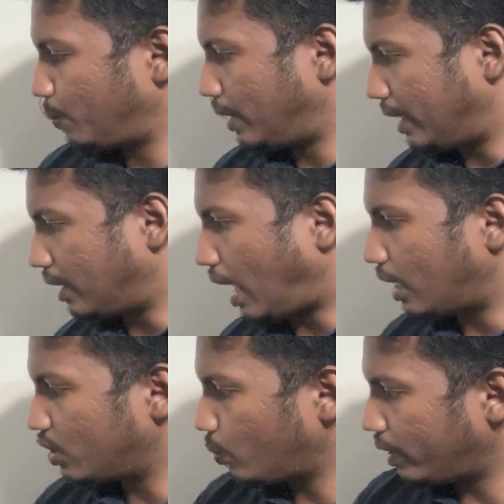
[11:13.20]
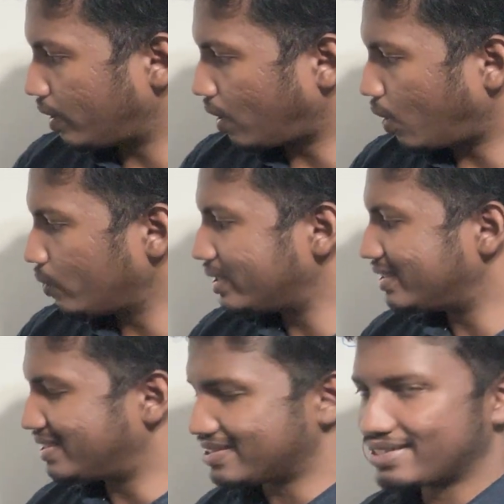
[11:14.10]
And the other way around
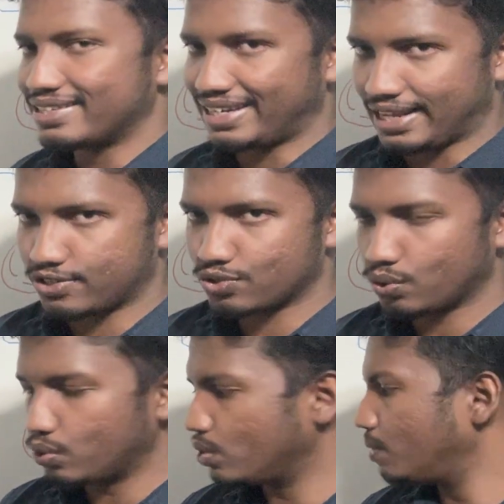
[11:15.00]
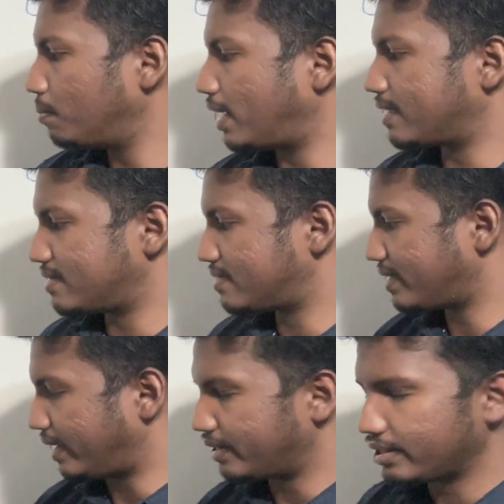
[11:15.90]
is less so. But as I
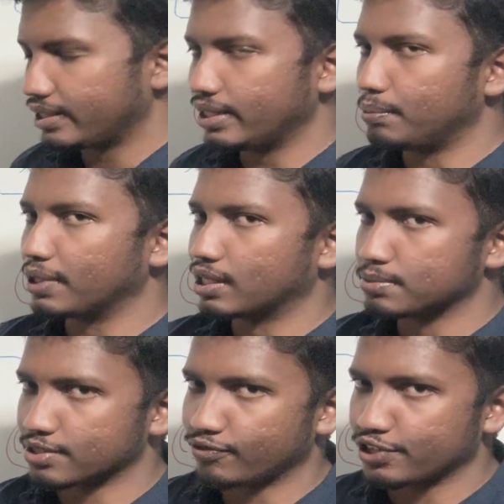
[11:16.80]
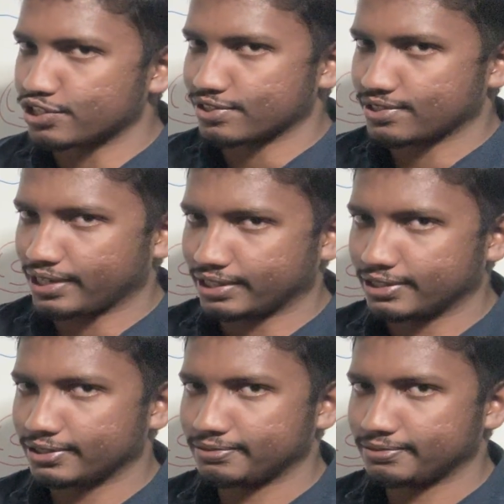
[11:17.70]
said, it becomes a vicious cycle.